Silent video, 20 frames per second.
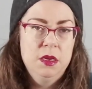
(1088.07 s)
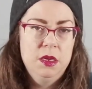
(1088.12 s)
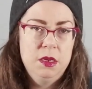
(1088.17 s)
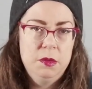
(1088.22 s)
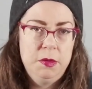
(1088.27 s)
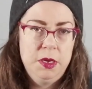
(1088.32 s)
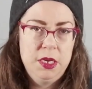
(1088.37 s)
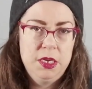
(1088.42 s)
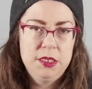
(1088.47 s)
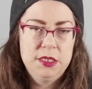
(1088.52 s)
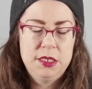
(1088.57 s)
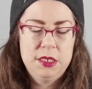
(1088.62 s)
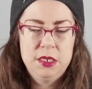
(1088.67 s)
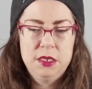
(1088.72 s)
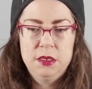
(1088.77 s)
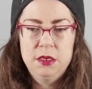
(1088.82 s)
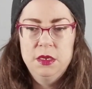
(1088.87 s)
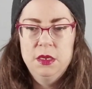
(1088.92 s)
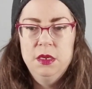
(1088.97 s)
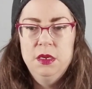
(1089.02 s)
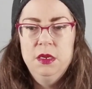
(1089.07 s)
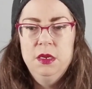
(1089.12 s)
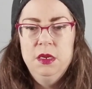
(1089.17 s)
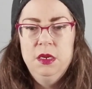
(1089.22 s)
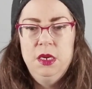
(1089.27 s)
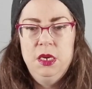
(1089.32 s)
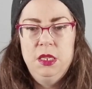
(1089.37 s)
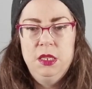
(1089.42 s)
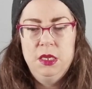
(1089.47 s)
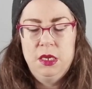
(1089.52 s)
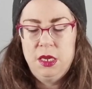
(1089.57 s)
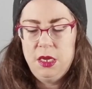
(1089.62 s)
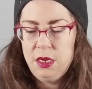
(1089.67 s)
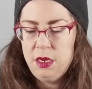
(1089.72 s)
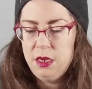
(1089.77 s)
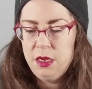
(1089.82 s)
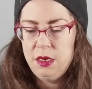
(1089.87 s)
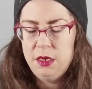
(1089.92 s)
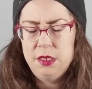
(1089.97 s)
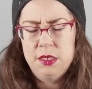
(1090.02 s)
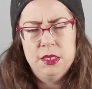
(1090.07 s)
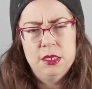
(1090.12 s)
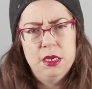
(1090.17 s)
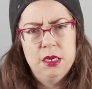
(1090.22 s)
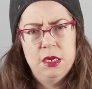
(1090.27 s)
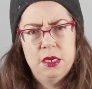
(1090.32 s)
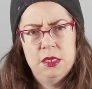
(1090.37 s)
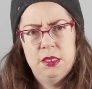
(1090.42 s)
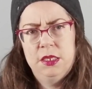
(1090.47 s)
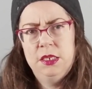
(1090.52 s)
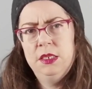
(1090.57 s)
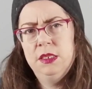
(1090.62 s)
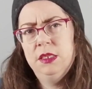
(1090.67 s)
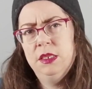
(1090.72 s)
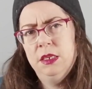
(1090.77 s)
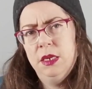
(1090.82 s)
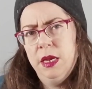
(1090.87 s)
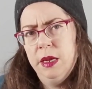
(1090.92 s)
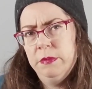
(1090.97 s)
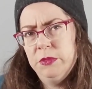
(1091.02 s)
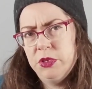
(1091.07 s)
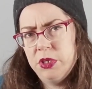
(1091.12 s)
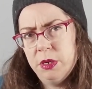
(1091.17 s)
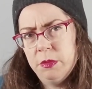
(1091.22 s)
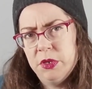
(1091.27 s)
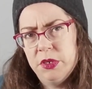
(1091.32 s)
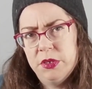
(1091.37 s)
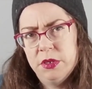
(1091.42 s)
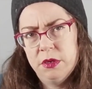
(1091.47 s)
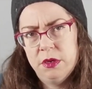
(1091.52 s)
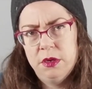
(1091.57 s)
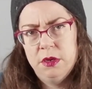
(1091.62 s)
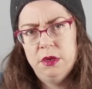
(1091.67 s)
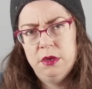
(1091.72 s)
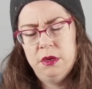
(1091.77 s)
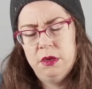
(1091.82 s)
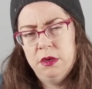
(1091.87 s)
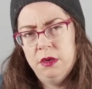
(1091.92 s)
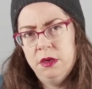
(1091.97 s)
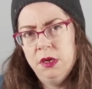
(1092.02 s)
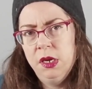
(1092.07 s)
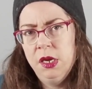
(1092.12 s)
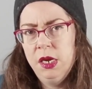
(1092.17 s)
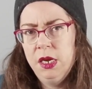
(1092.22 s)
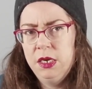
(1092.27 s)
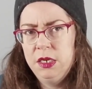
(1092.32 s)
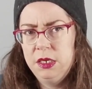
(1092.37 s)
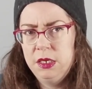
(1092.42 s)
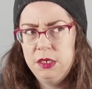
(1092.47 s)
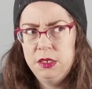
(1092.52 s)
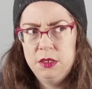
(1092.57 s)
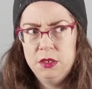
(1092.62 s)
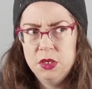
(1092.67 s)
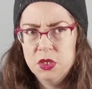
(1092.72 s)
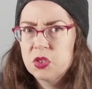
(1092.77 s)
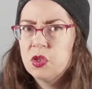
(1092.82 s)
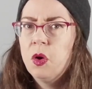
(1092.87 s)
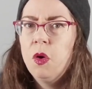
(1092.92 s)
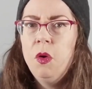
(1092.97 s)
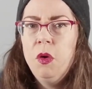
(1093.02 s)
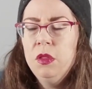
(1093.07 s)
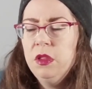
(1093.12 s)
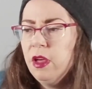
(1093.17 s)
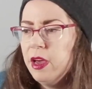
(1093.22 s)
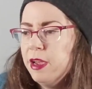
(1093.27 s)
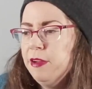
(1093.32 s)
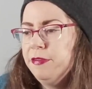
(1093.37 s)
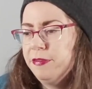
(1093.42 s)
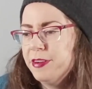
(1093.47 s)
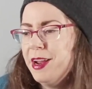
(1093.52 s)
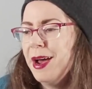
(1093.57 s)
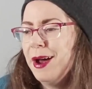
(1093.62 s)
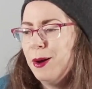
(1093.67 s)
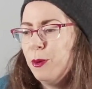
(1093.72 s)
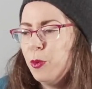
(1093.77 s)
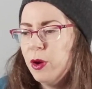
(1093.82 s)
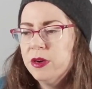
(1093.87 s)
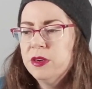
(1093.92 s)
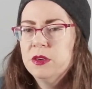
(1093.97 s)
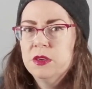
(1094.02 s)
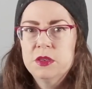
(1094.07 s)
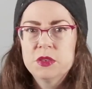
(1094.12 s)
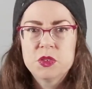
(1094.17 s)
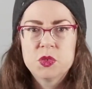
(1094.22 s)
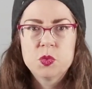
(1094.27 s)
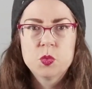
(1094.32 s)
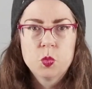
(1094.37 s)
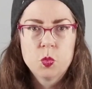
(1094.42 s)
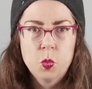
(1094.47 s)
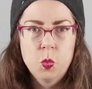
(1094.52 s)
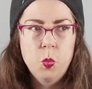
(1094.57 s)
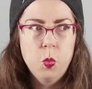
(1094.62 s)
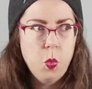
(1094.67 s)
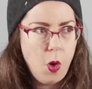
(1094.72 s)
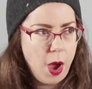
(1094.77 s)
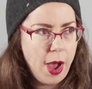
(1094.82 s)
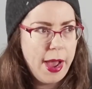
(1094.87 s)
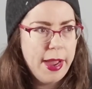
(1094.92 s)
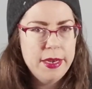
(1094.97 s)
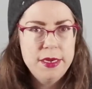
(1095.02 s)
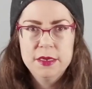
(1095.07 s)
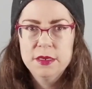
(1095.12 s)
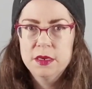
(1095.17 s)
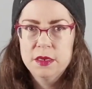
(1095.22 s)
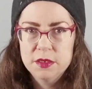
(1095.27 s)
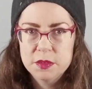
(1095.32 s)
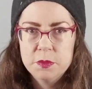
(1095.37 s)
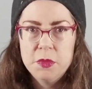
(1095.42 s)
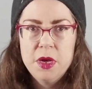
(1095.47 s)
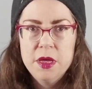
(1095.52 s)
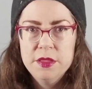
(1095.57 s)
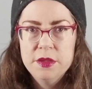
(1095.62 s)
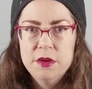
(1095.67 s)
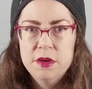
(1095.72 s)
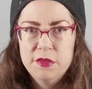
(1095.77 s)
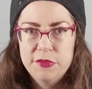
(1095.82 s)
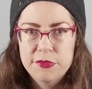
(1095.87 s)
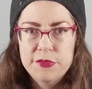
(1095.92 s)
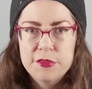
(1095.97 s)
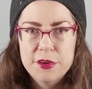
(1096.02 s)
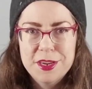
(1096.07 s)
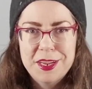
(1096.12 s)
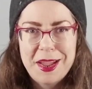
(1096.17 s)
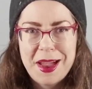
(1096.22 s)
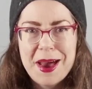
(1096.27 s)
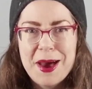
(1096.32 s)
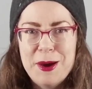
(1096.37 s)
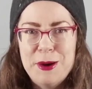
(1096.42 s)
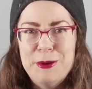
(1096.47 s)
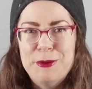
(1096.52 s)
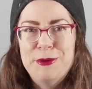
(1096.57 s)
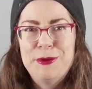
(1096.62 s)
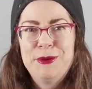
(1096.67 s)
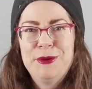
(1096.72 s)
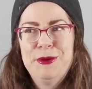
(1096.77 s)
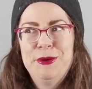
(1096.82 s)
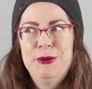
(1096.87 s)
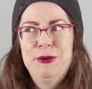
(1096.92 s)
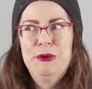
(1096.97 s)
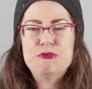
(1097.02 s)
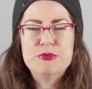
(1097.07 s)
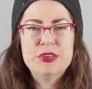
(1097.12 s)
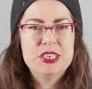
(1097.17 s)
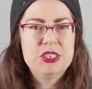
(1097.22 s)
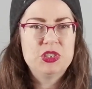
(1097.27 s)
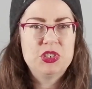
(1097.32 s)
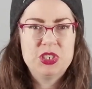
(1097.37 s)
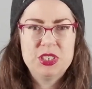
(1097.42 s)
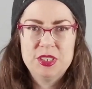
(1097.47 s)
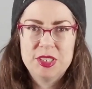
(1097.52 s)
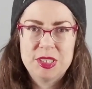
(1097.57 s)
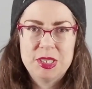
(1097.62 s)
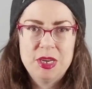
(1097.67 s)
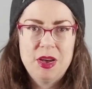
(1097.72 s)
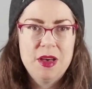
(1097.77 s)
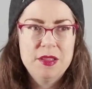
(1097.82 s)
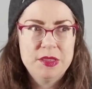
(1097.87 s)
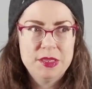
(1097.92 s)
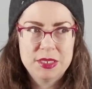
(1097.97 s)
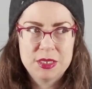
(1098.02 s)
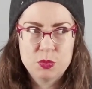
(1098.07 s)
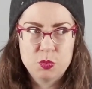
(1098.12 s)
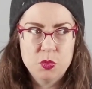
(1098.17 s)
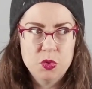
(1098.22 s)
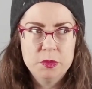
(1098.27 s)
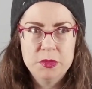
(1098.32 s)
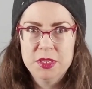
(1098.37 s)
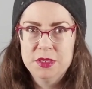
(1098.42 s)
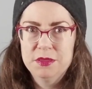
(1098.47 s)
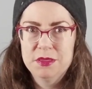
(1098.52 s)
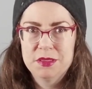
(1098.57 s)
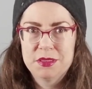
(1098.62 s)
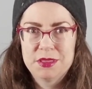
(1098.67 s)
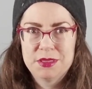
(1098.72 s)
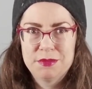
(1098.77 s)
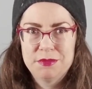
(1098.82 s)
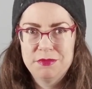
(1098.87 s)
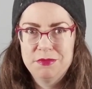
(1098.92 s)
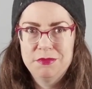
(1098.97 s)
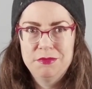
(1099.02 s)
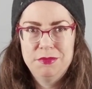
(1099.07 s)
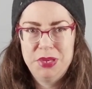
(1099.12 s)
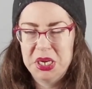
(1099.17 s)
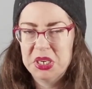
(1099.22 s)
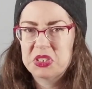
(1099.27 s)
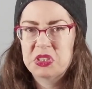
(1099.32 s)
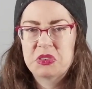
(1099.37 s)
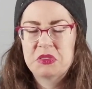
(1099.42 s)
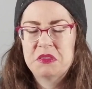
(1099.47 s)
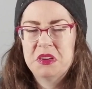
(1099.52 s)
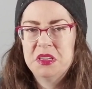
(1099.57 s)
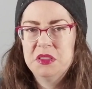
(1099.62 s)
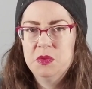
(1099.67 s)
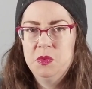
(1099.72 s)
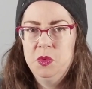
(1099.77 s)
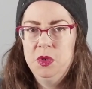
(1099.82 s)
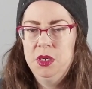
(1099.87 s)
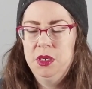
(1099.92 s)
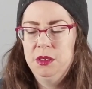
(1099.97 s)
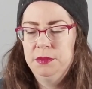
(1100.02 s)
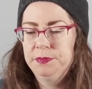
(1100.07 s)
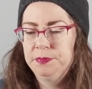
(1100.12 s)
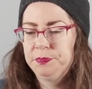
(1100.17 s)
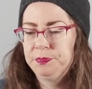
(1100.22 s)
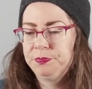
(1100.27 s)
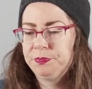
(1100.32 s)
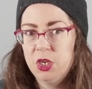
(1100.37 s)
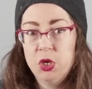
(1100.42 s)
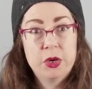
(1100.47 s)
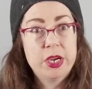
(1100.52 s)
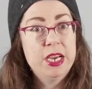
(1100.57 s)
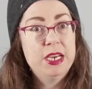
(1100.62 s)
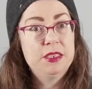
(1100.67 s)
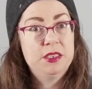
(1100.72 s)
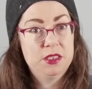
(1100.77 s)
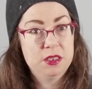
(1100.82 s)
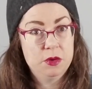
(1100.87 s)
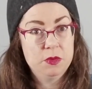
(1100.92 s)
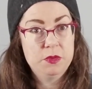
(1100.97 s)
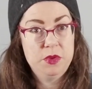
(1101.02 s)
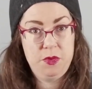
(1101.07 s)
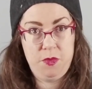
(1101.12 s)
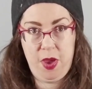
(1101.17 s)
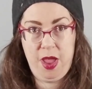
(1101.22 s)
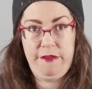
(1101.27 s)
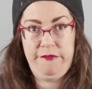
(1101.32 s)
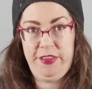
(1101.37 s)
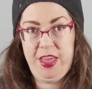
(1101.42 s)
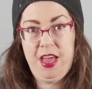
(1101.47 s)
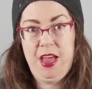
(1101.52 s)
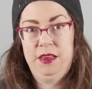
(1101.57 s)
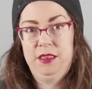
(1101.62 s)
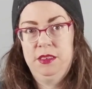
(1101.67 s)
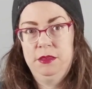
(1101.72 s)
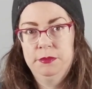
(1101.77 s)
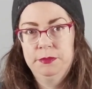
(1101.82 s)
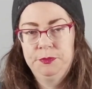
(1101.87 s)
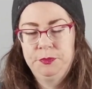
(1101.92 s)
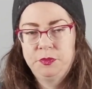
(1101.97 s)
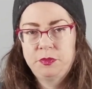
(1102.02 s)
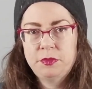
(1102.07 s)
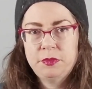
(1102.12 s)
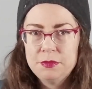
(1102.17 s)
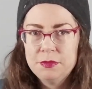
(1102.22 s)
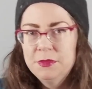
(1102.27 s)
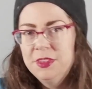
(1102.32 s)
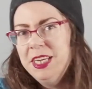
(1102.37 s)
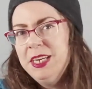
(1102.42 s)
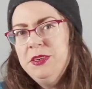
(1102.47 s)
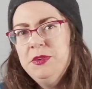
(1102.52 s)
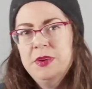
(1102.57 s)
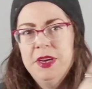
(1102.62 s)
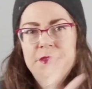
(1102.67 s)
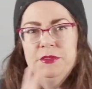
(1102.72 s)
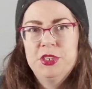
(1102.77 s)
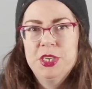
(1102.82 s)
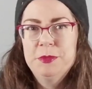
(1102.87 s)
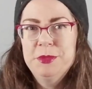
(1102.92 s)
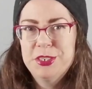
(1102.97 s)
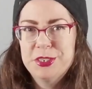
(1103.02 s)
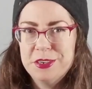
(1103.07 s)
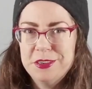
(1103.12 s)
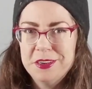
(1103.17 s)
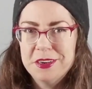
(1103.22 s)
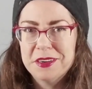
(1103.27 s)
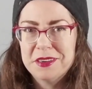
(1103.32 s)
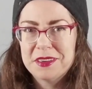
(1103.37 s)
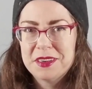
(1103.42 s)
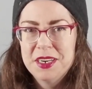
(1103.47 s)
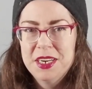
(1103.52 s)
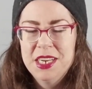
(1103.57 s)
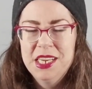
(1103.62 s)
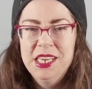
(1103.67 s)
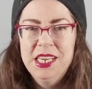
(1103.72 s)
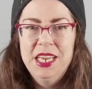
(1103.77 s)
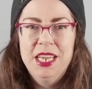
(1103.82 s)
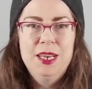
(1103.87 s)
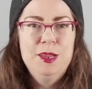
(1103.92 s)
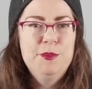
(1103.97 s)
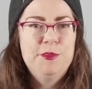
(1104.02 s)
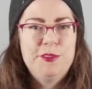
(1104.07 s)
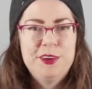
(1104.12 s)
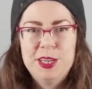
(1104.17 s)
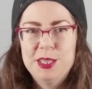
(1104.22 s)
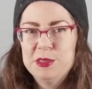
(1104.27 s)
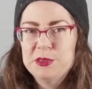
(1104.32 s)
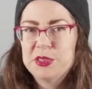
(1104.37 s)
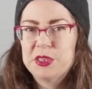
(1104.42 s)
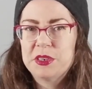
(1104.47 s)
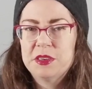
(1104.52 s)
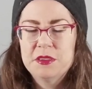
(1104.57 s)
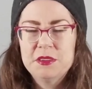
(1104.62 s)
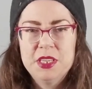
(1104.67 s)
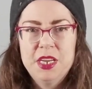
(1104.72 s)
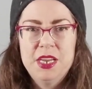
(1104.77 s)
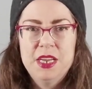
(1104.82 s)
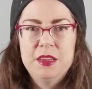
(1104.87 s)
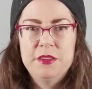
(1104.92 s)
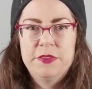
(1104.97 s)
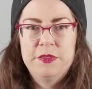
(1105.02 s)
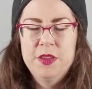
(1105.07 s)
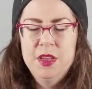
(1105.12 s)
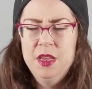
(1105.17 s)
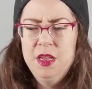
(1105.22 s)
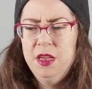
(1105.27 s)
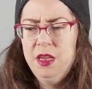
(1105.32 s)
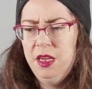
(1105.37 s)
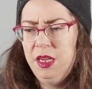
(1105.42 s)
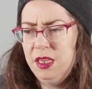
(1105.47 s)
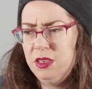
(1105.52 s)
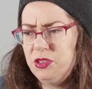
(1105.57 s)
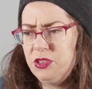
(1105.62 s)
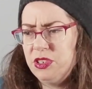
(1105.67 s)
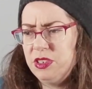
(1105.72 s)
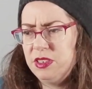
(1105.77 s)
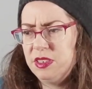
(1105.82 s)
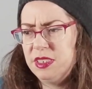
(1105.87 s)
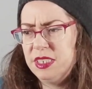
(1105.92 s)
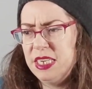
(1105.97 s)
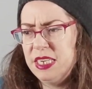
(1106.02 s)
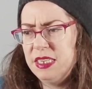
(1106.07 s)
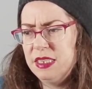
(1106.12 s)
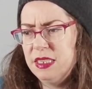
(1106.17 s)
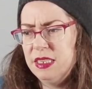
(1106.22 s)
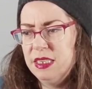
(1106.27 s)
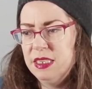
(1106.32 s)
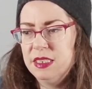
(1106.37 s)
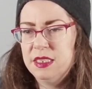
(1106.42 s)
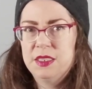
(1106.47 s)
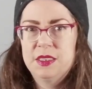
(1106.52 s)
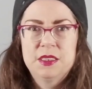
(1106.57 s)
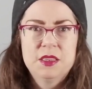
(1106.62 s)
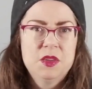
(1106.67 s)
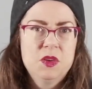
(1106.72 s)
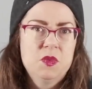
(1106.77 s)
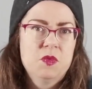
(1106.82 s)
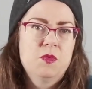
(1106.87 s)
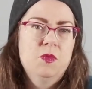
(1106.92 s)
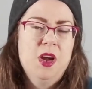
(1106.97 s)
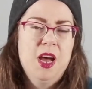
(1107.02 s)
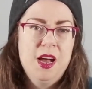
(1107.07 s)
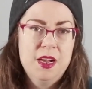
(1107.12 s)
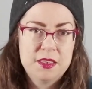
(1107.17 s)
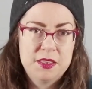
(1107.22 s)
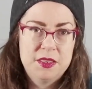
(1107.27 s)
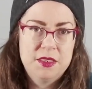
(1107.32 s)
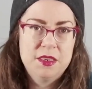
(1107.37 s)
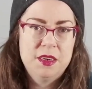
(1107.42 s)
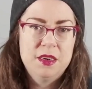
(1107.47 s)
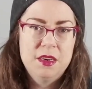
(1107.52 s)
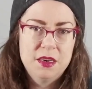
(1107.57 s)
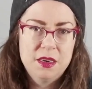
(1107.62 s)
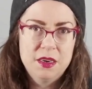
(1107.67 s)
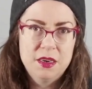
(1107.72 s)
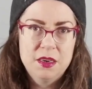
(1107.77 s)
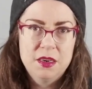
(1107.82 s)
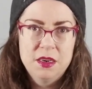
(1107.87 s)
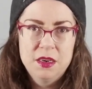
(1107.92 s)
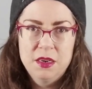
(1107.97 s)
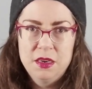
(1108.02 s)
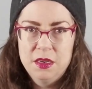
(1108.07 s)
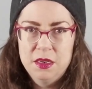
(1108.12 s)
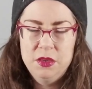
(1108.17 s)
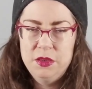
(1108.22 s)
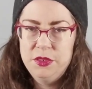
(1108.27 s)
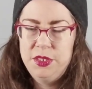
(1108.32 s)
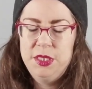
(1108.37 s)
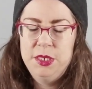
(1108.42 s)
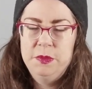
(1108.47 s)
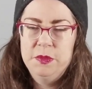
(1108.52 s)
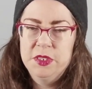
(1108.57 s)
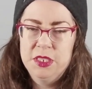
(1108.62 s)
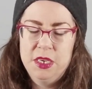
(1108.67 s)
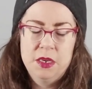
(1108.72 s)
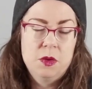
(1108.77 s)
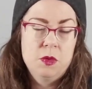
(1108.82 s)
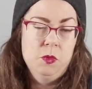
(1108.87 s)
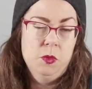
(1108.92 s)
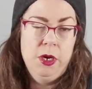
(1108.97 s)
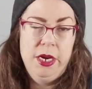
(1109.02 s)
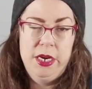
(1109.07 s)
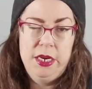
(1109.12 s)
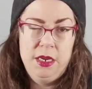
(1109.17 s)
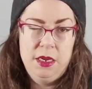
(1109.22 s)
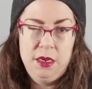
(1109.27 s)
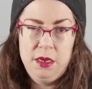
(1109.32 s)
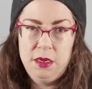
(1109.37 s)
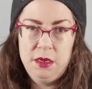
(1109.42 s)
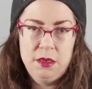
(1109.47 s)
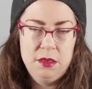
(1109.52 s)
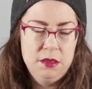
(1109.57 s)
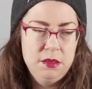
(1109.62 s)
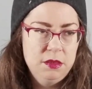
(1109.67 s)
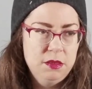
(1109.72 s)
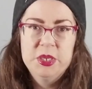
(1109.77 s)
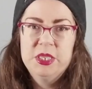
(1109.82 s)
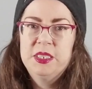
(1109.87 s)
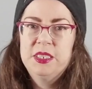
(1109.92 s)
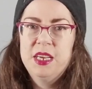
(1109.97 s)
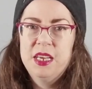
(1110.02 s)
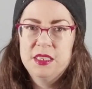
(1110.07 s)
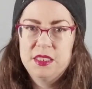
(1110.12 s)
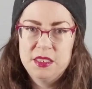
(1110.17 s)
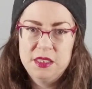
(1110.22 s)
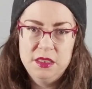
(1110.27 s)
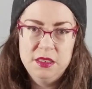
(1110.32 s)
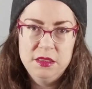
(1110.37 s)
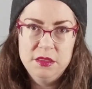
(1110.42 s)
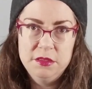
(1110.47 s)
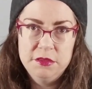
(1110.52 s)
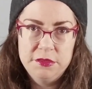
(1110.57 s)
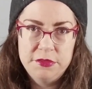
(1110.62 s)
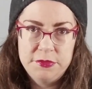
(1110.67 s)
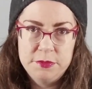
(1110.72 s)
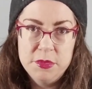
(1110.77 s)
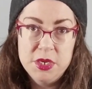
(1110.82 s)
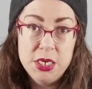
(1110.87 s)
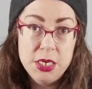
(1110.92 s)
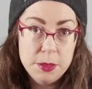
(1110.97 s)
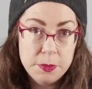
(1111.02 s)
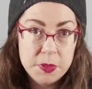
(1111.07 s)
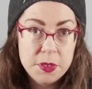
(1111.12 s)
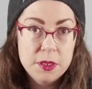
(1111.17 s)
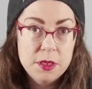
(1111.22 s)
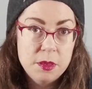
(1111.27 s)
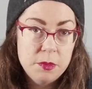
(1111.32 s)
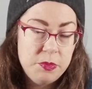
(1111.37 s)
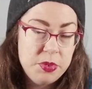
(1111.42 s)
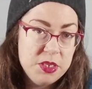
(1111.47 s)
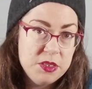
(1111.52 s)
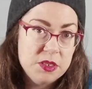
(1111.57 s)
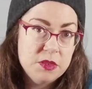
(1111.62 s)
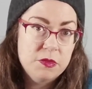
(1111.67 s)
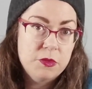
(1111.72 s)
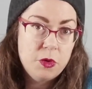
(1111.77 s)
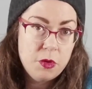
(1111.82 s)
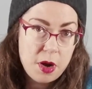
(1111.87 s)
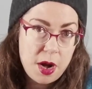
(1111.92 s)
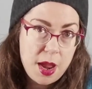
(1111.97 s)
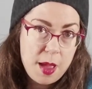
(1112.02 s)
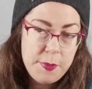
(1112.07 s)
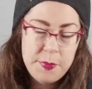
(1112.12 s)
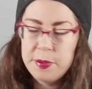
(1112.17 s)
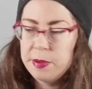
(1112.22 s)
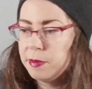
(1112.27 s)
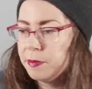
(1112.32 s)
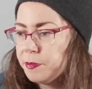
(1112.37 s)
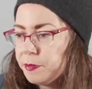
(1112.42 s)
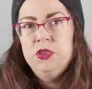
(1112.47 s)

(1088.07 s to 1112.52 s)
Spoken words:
He pays it. And the kid, he's like, sees the name Gemma Turner, and his whole life now wonders, why did his mother freak out when she saw this woman's picture on the wall? Okay, so you have that. Then you have Gemma Turner, and it follows her life, and she's dating this rock star who seems like a whiny, possessive, manipulative piece of crap.